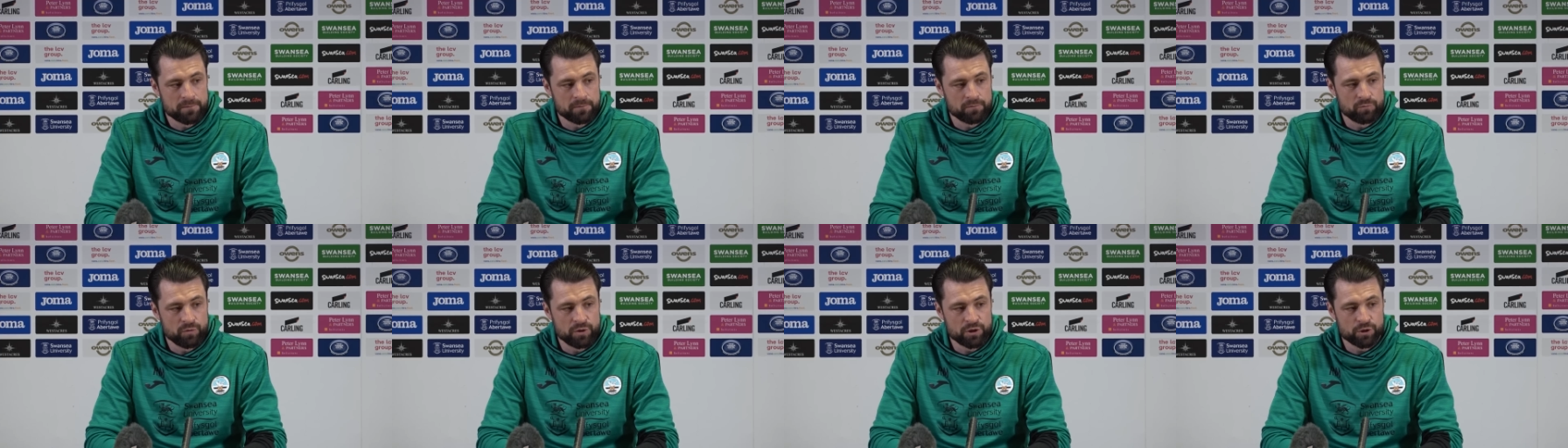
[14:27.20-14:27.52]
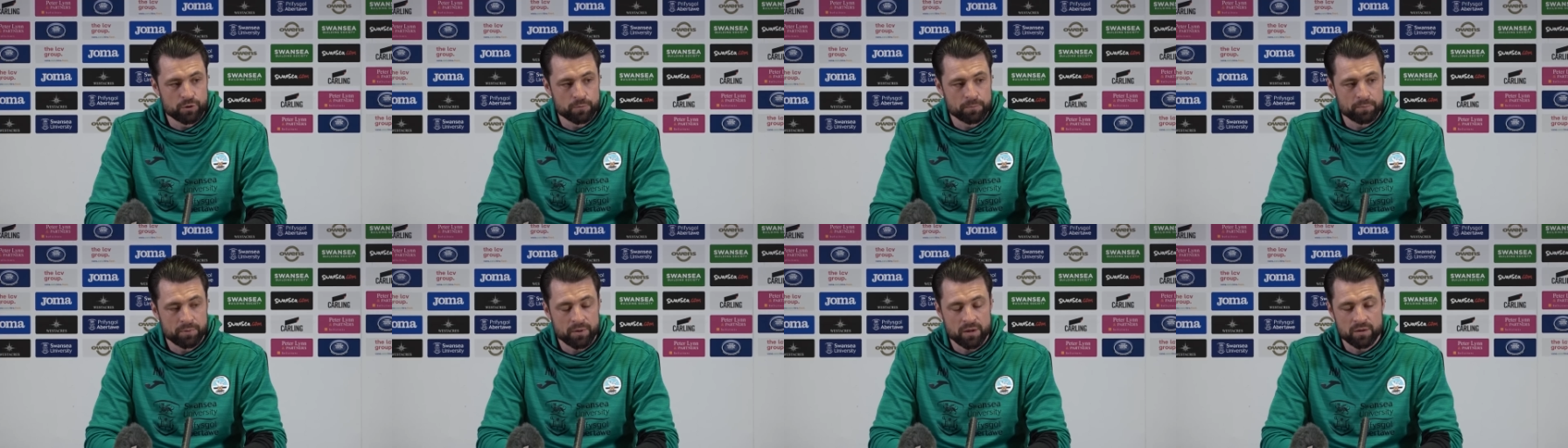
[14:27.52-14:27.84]
really
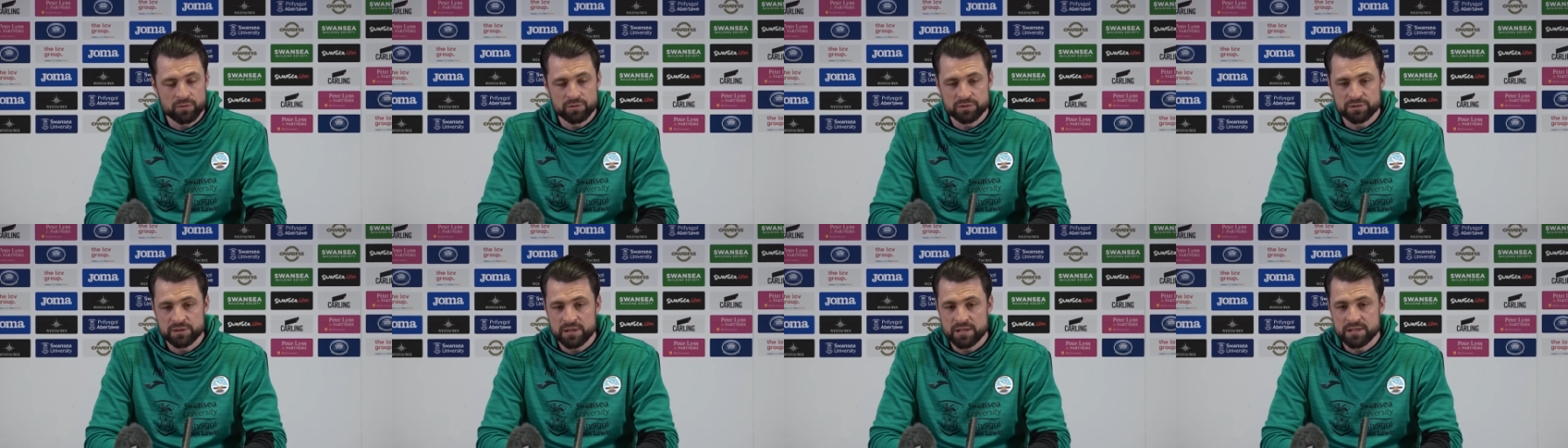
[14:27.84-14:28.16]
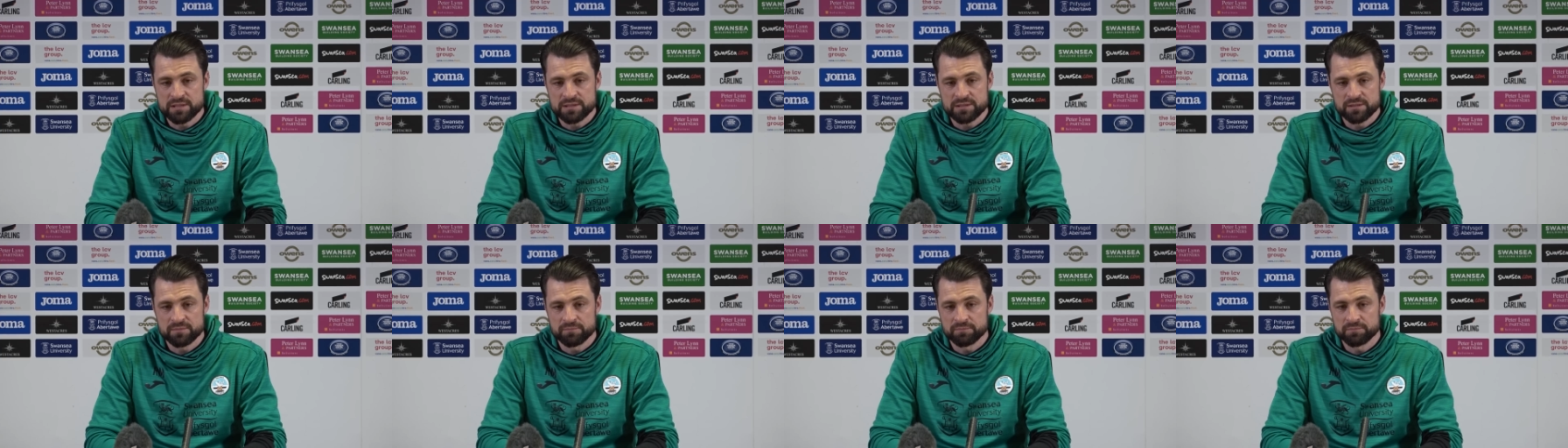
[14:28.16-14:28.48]
good
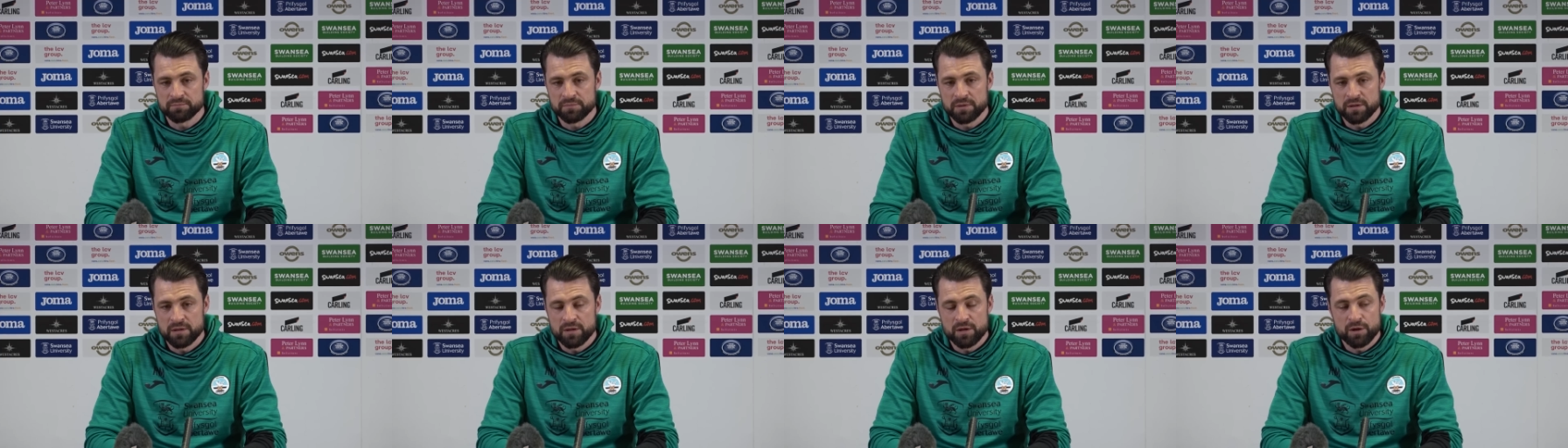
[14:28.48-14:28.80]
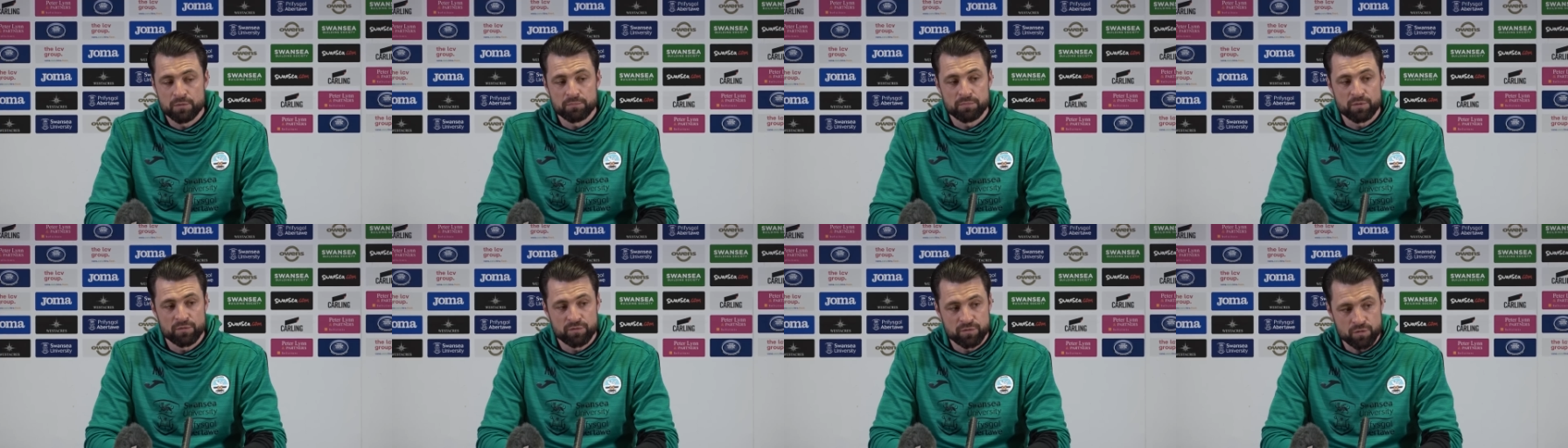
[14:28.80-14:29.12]
process and
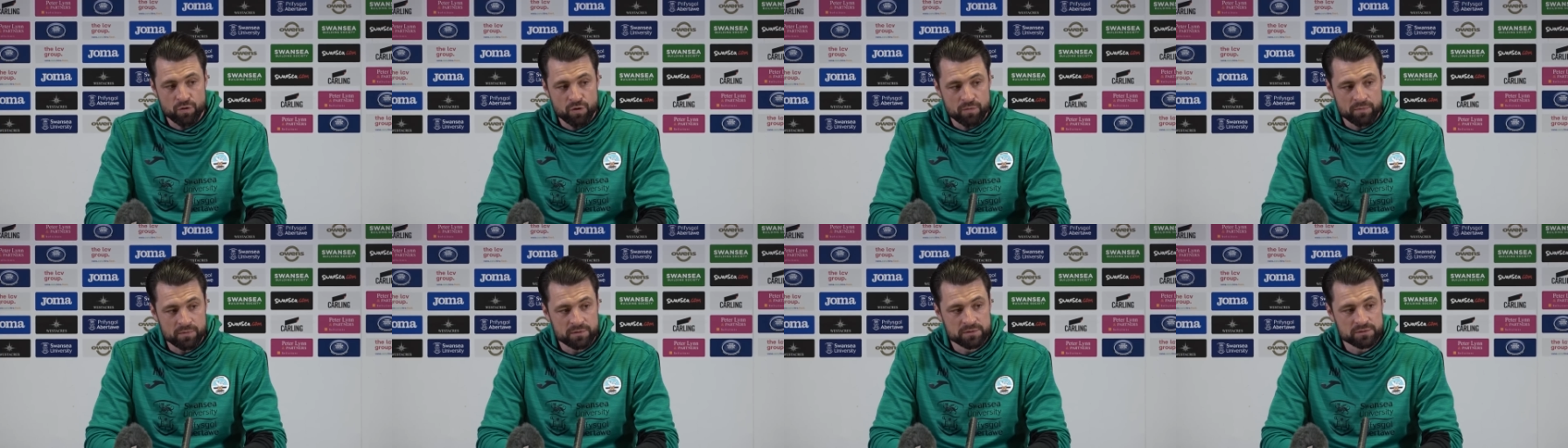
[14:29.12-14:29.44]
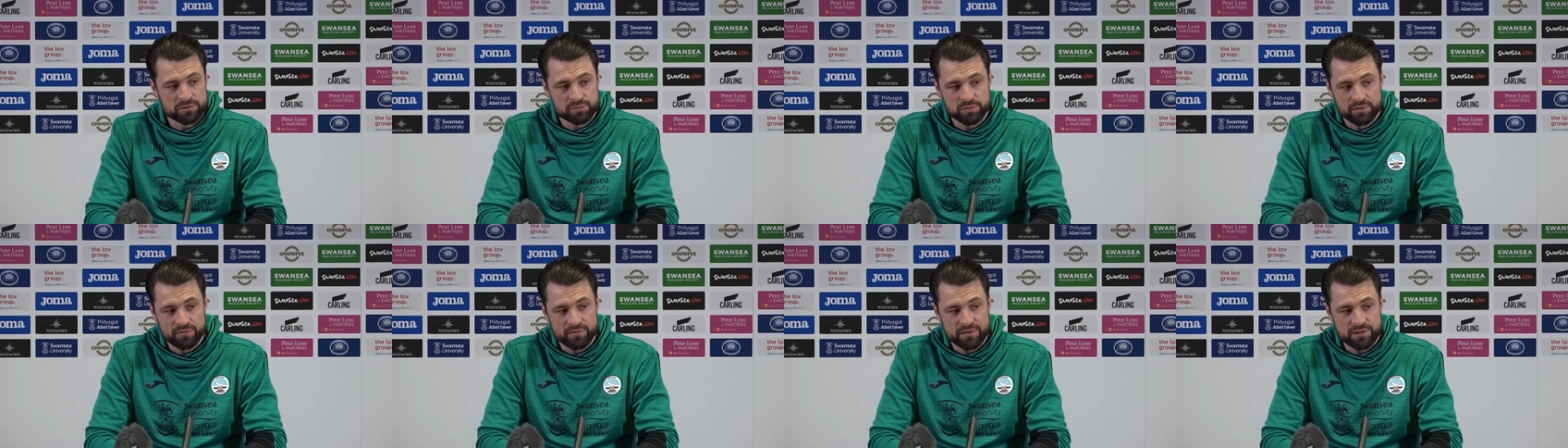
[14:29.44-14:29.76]

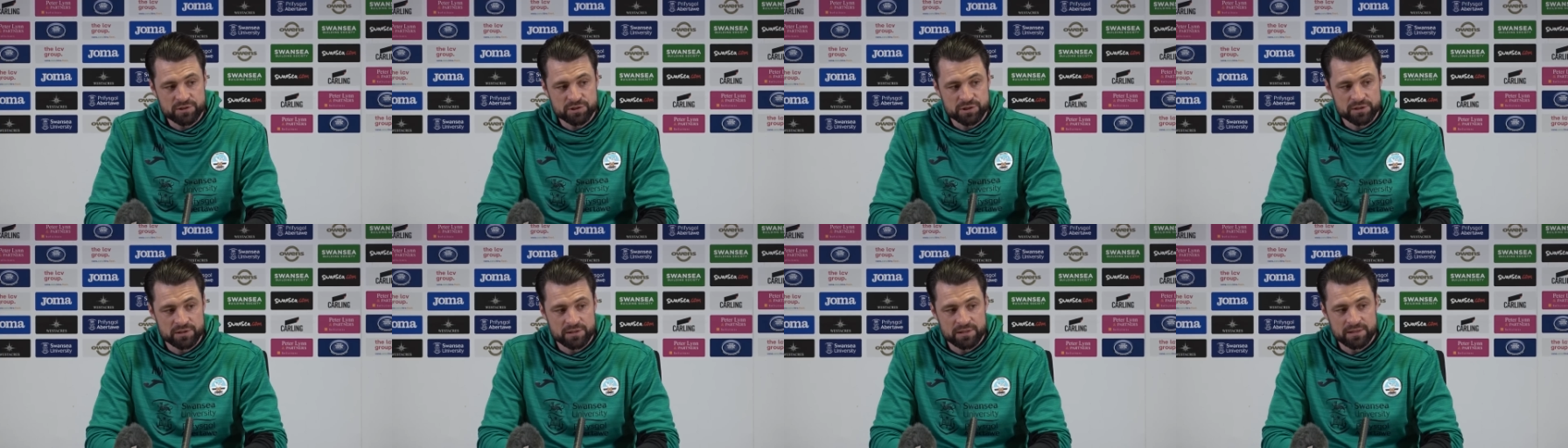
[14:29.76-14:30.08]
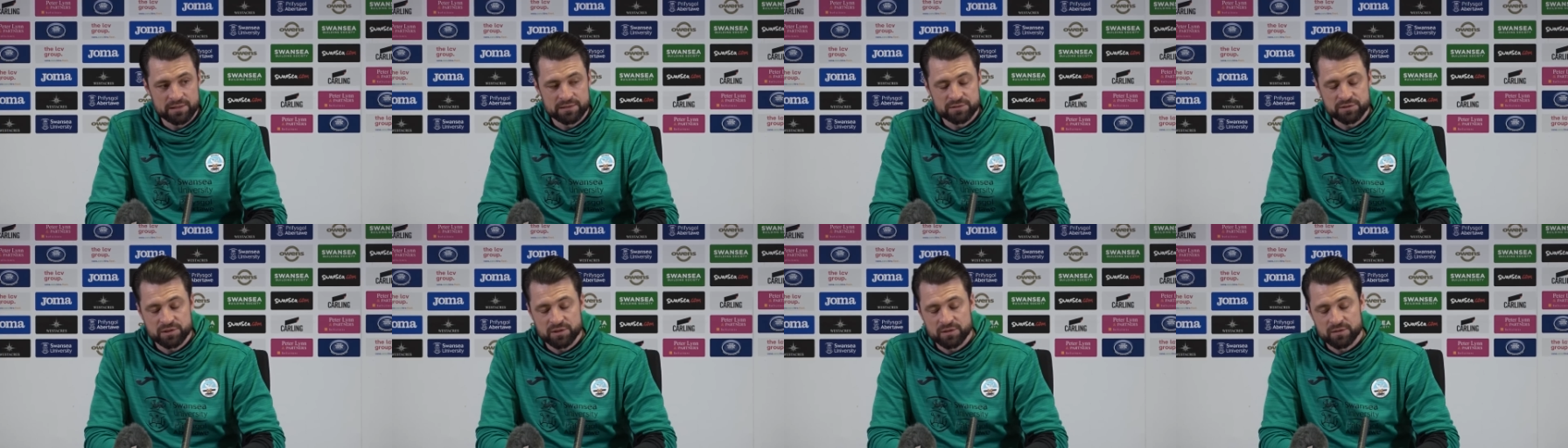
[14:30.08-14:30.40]
performance will eventually
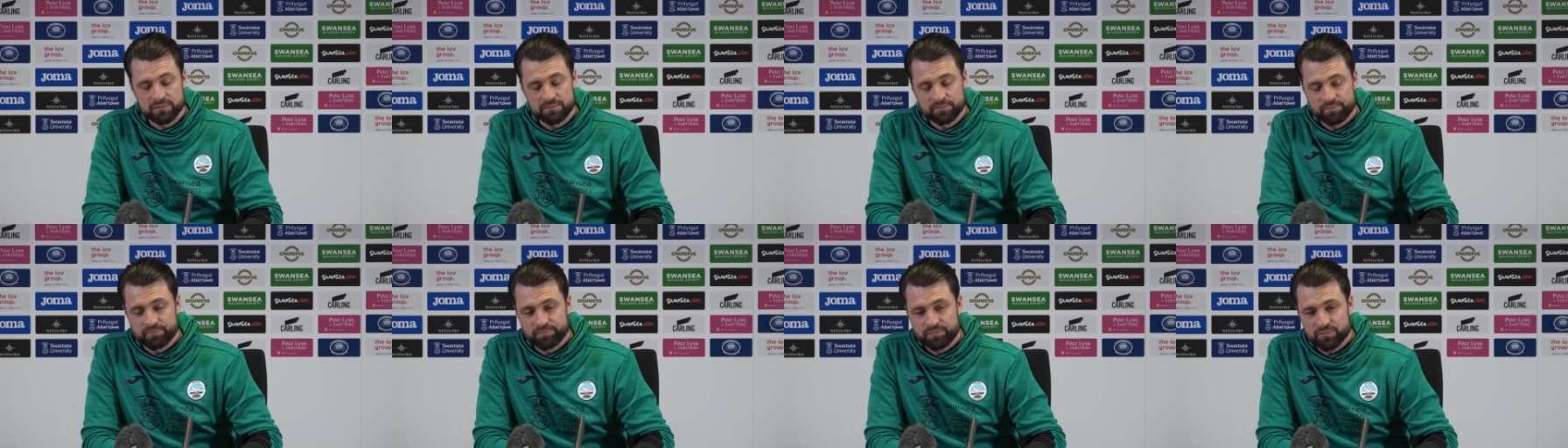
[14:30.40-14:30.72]
lead to,